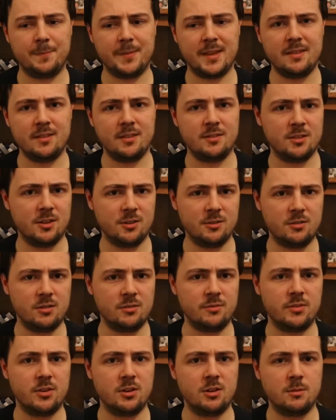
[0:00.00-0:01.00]
in the tone of the
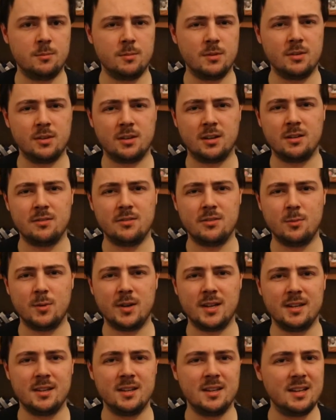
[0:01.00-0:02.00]
film and the kind of the
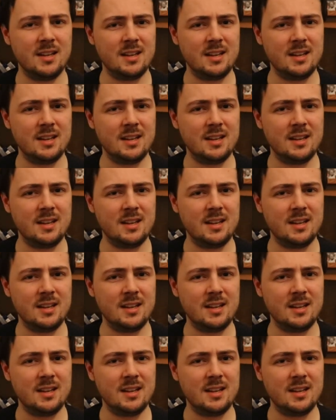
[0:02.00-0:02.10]
way